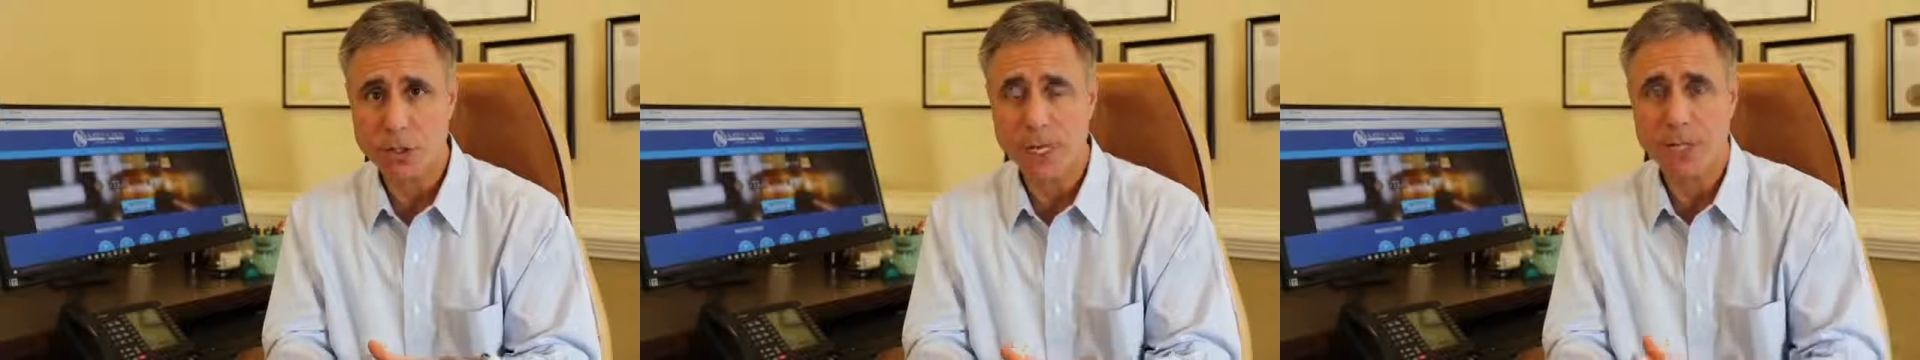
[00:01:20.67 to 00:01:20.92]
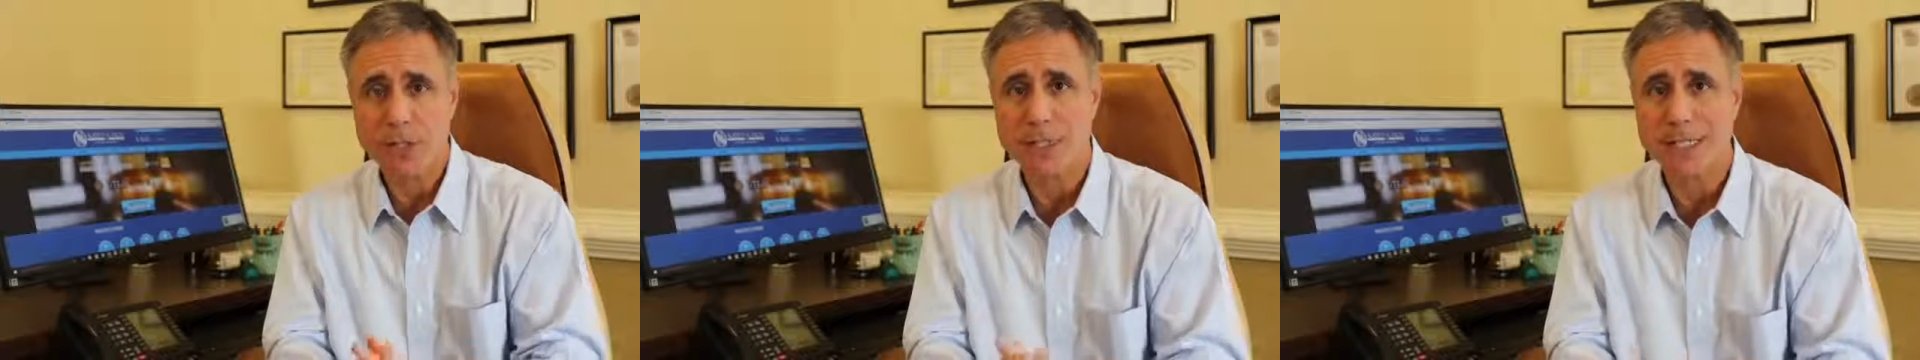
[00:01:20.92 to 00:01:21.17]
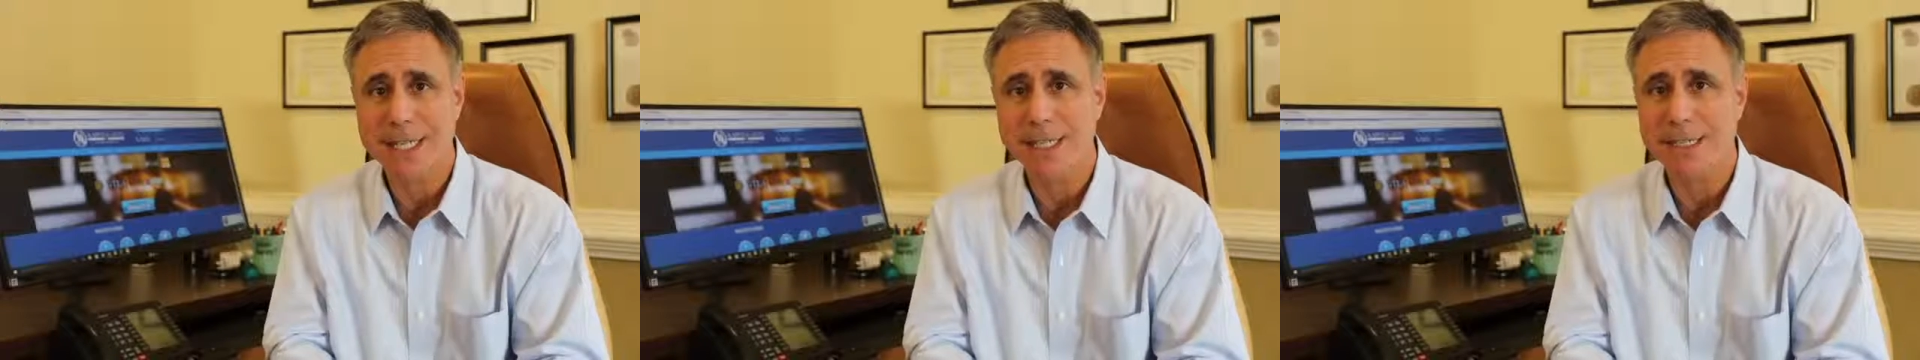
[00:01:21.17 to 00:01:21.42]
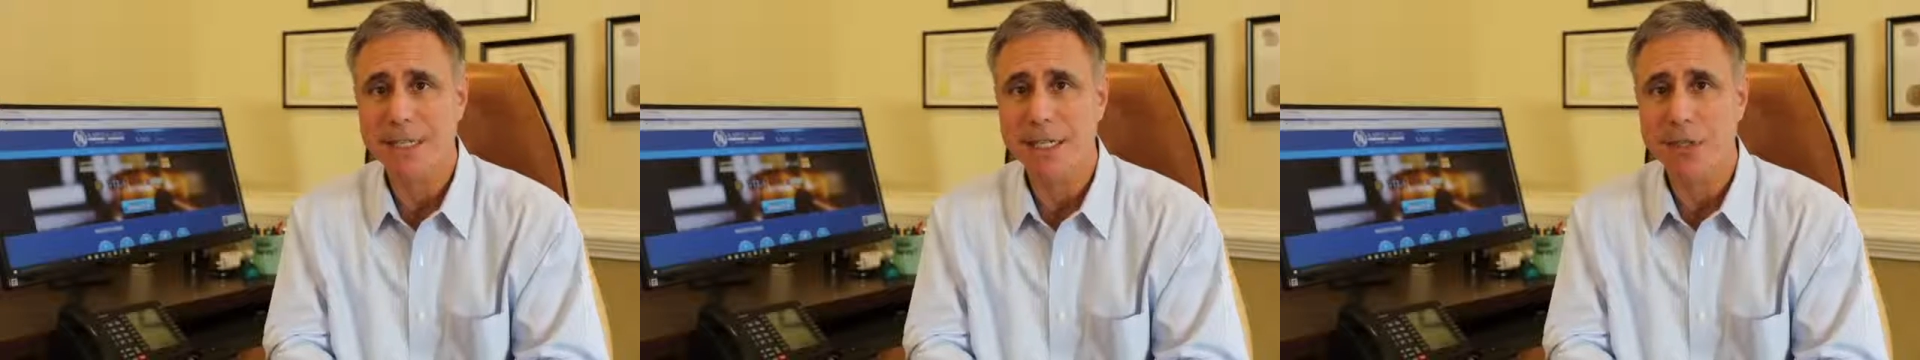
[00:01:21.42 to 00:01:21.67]
to actually
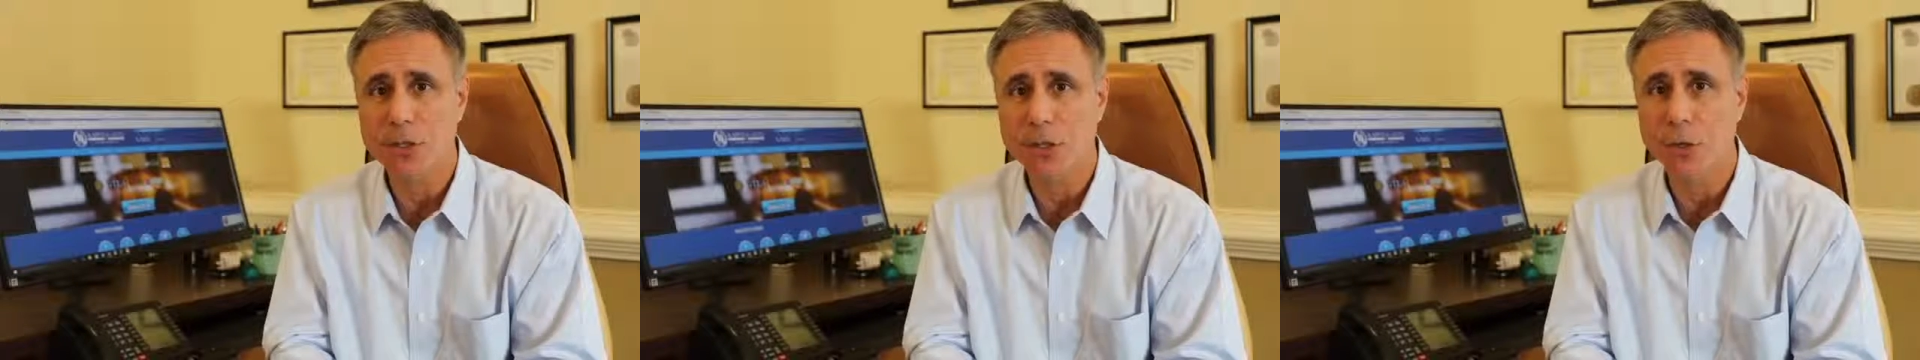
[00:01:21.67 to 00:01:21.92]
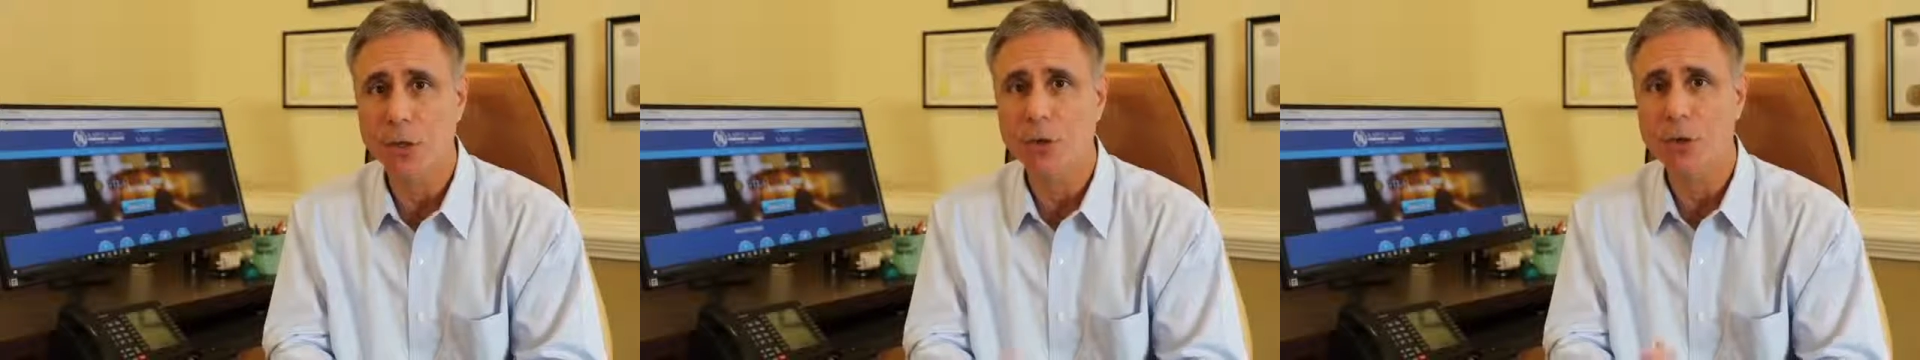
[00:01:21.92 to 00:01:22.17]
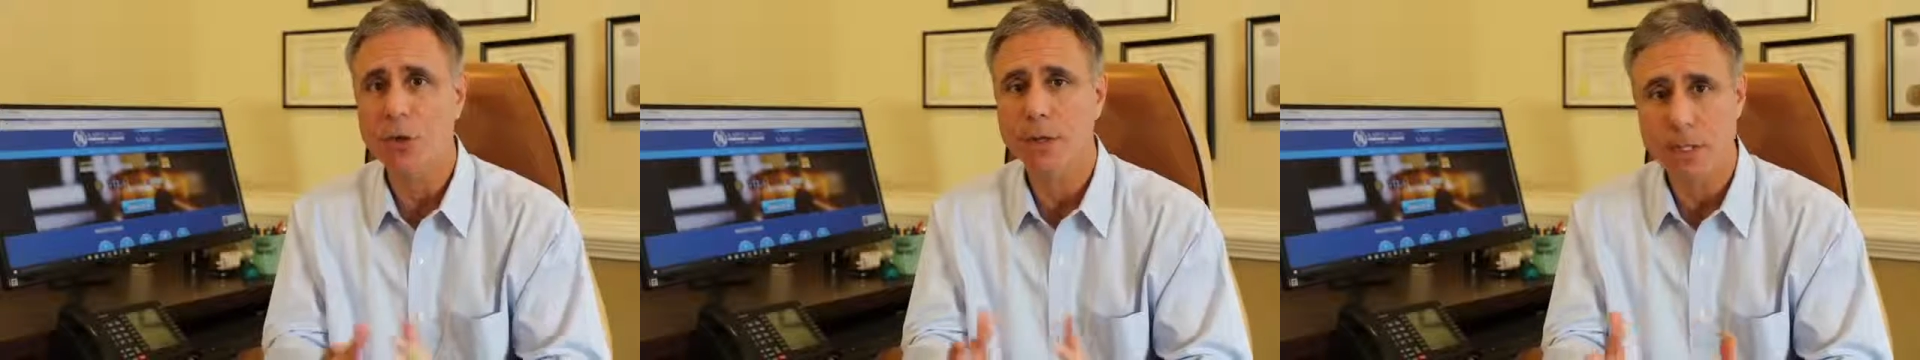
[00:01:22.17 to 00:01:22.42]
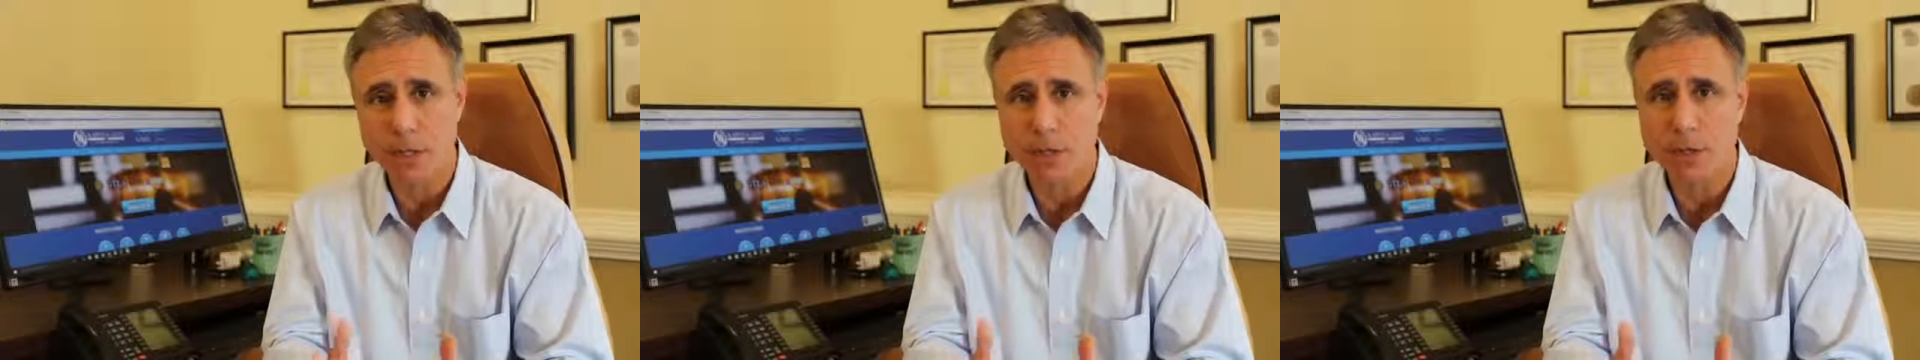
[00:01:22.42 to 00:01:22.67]
take the case to court or
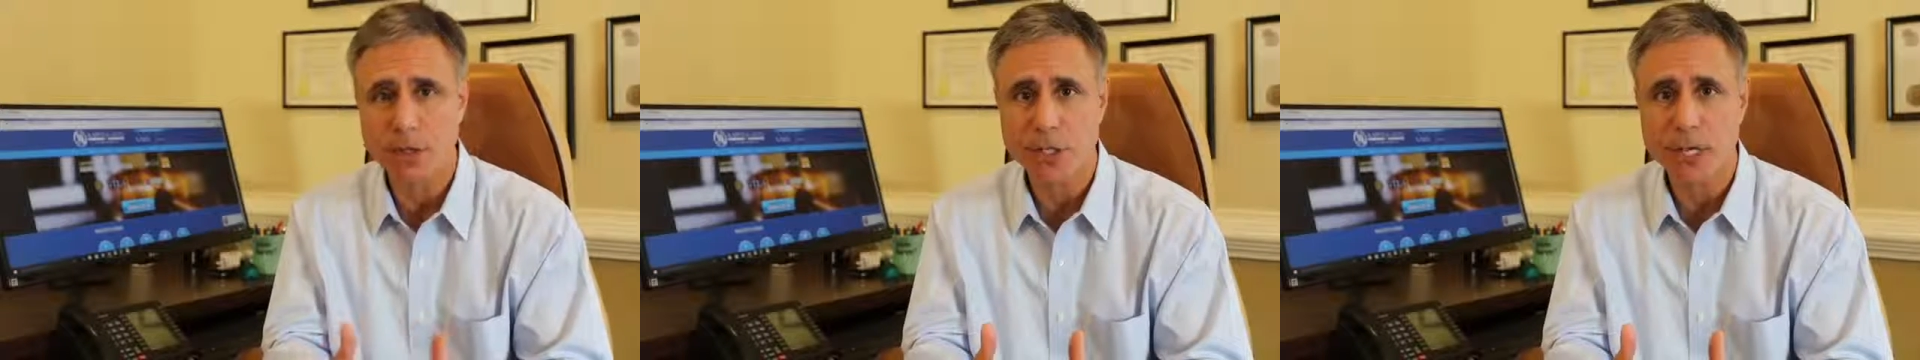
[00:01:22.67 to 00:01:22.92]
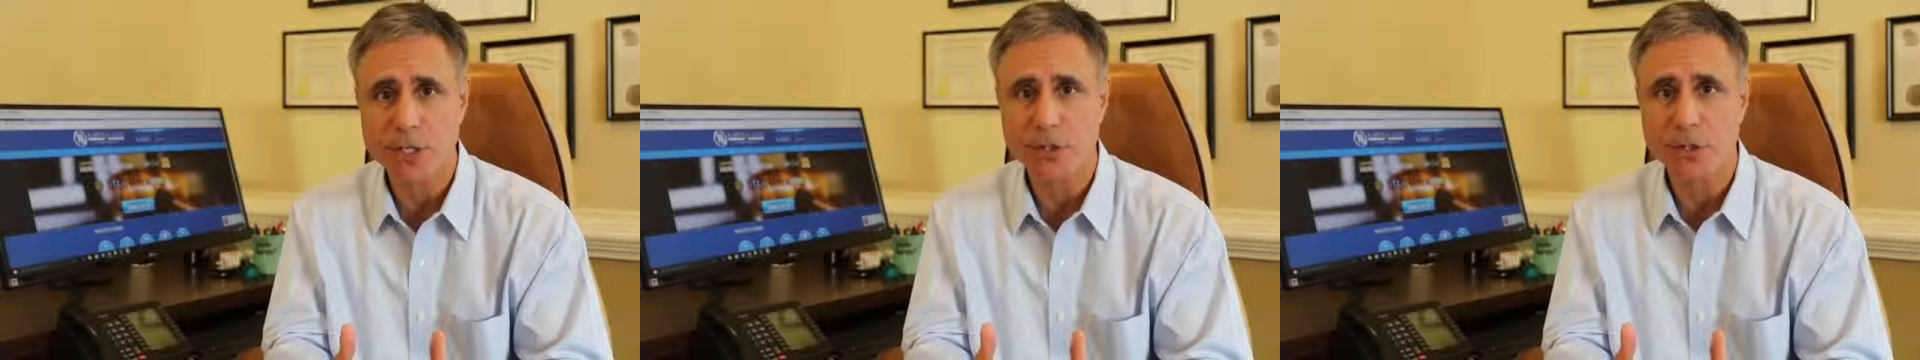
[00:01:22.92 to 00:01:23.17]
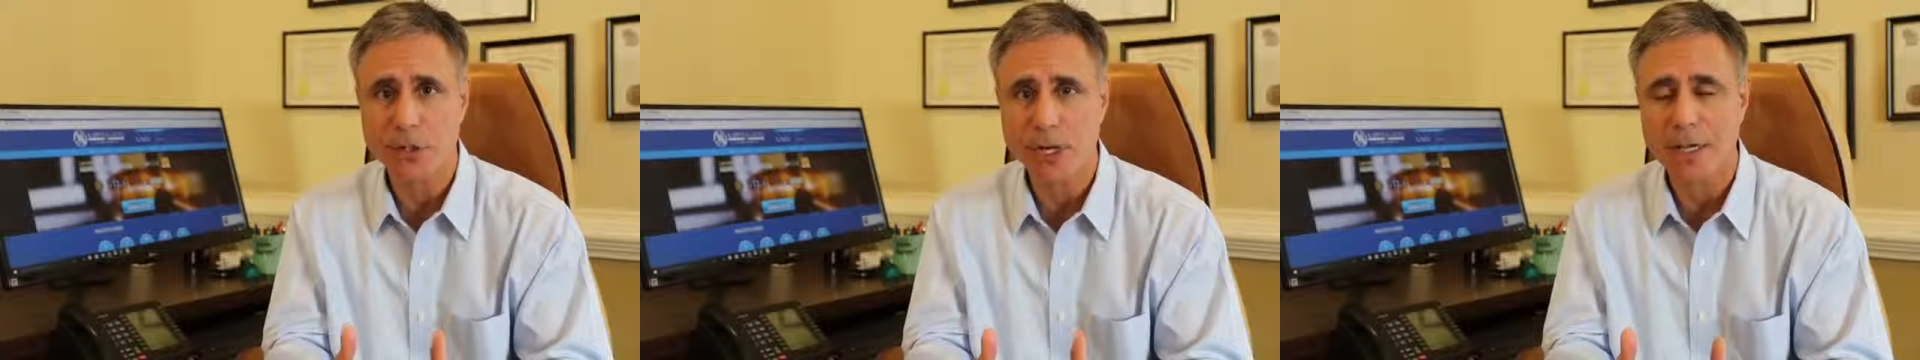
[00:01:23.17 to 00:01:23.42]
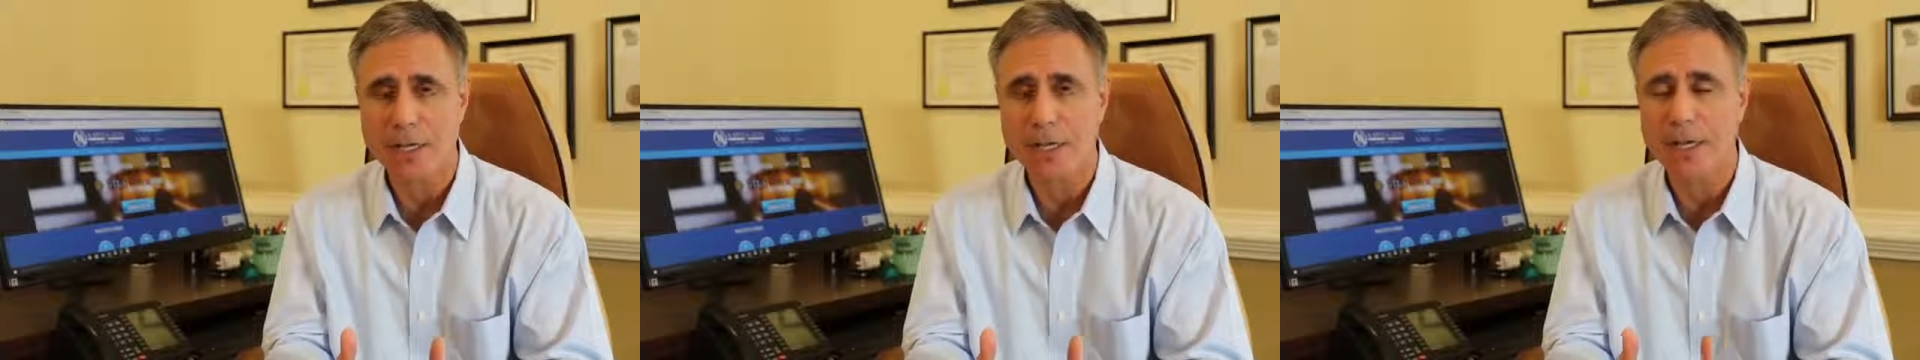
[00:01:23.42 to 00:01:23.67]
the experience to actually
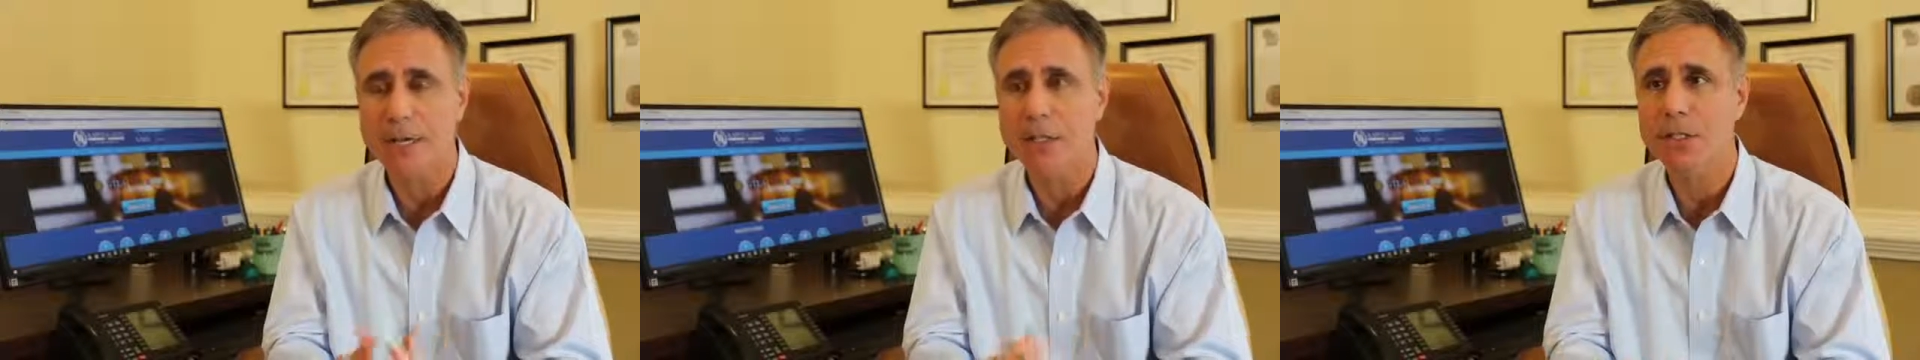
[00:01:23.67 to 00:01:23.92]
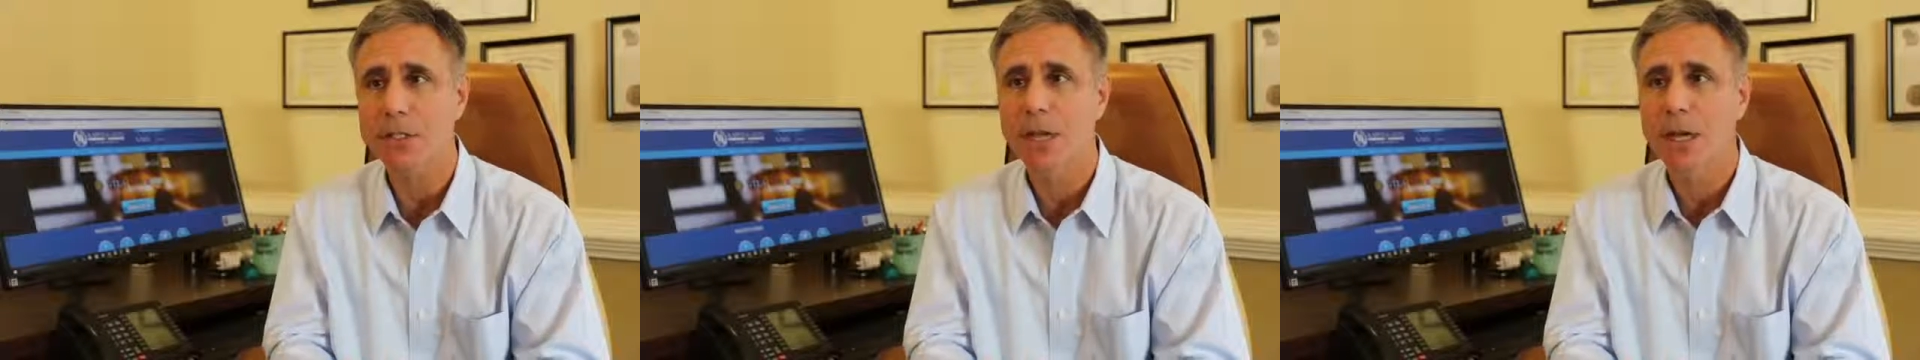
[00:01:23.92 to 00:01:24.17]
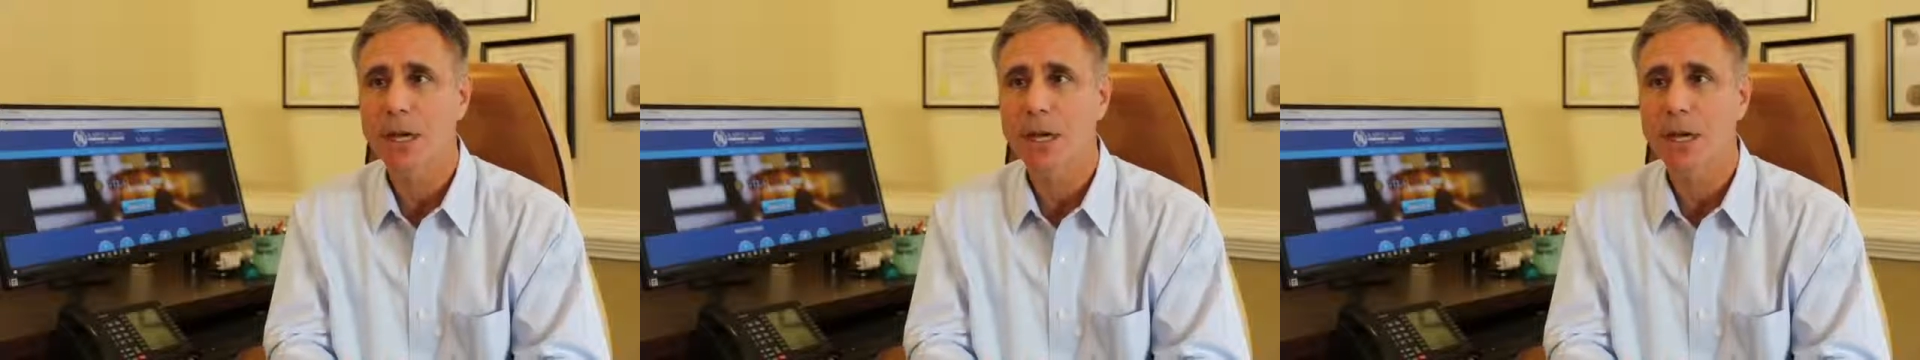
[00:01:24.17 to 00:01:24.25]
try the case.